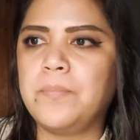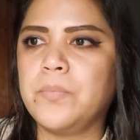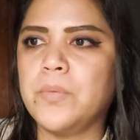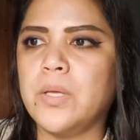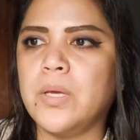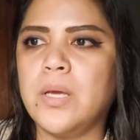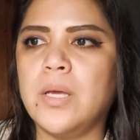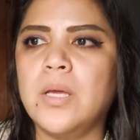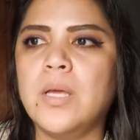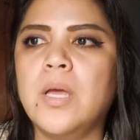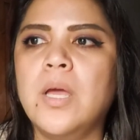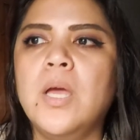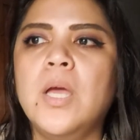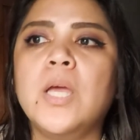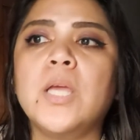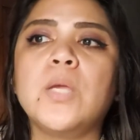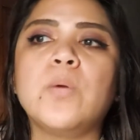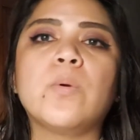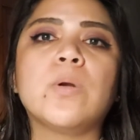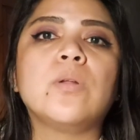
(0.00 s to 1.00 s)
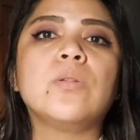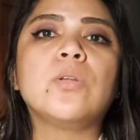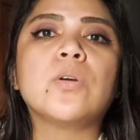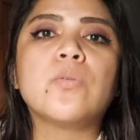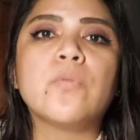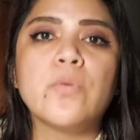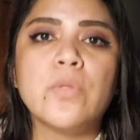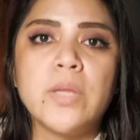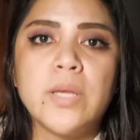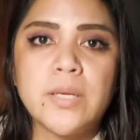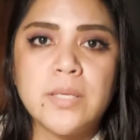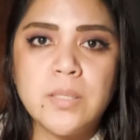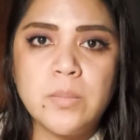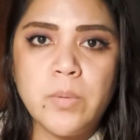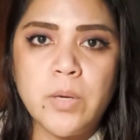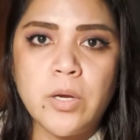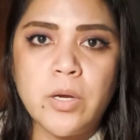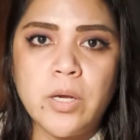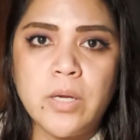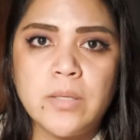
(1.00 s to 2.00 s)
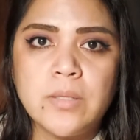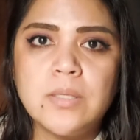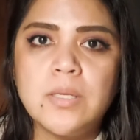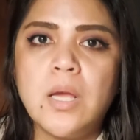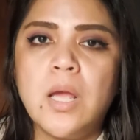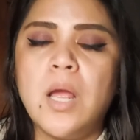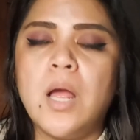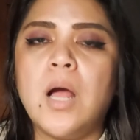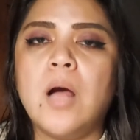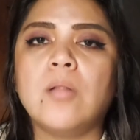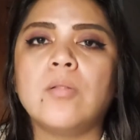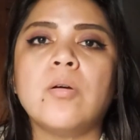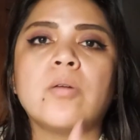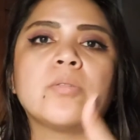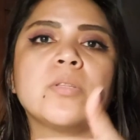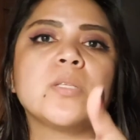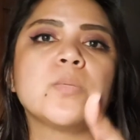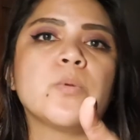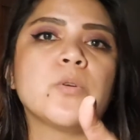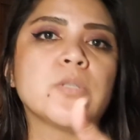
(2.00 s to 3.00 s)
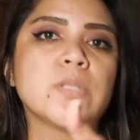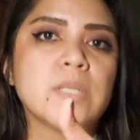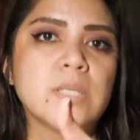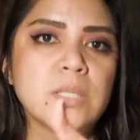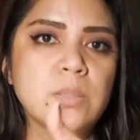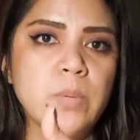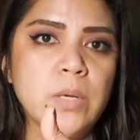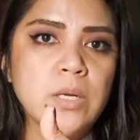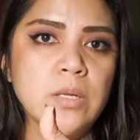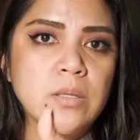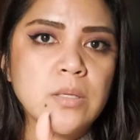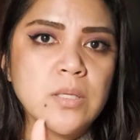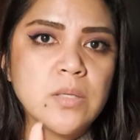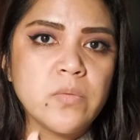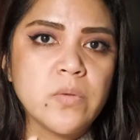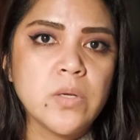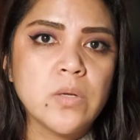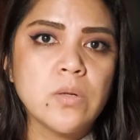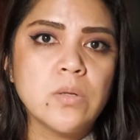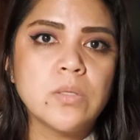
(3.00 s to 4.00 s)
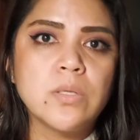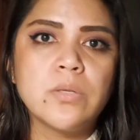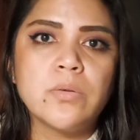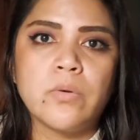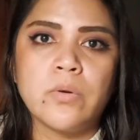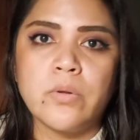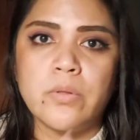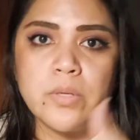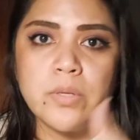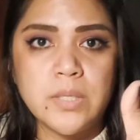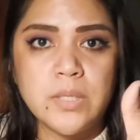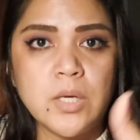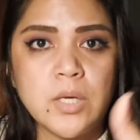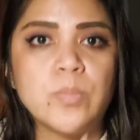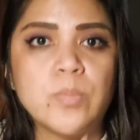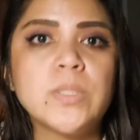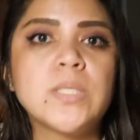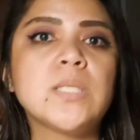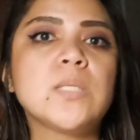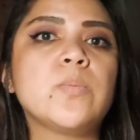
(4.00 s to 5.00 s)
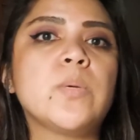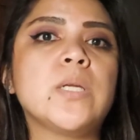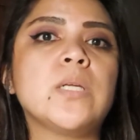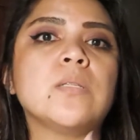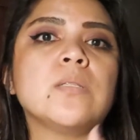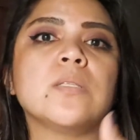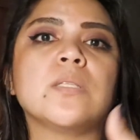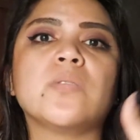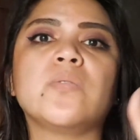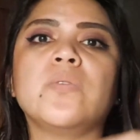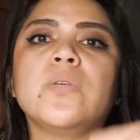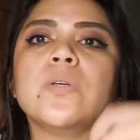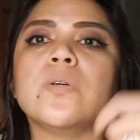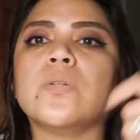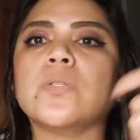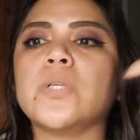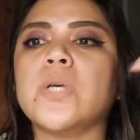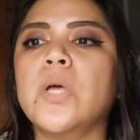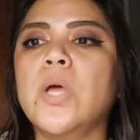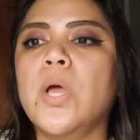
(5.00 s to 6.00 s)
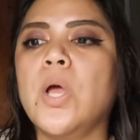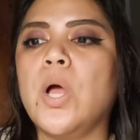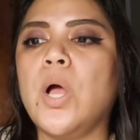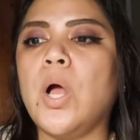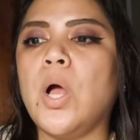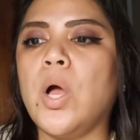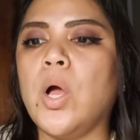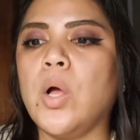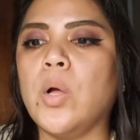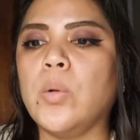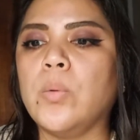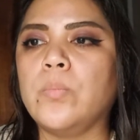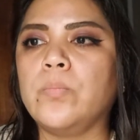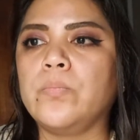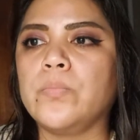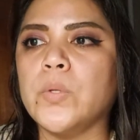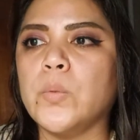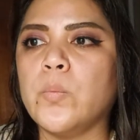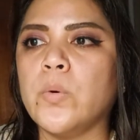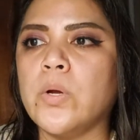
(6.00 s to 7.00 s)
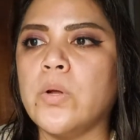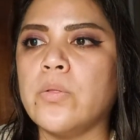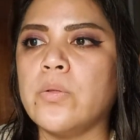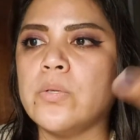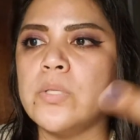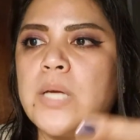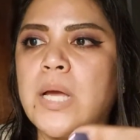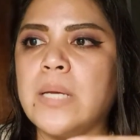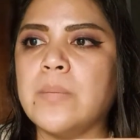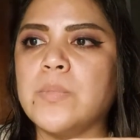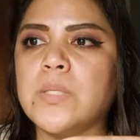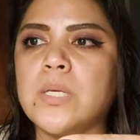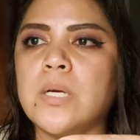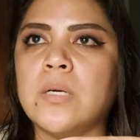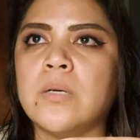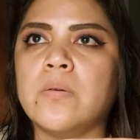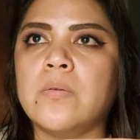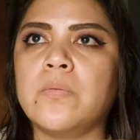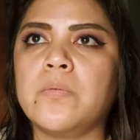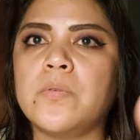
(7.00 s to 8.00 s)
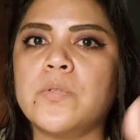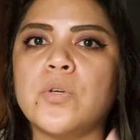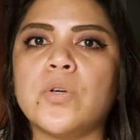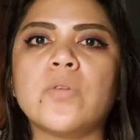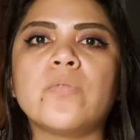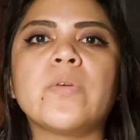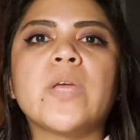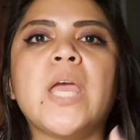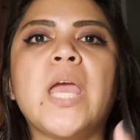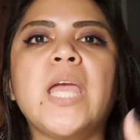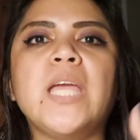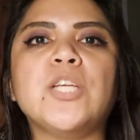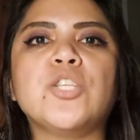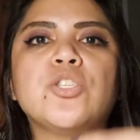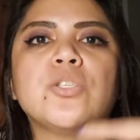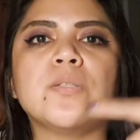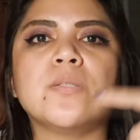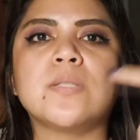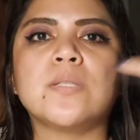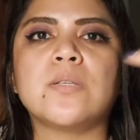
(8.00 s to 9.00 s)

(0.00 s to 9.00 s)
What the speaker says: Okay, you want to look for the experience, how long this person has been in this field, or this therapist has been in this field, what other types of certifications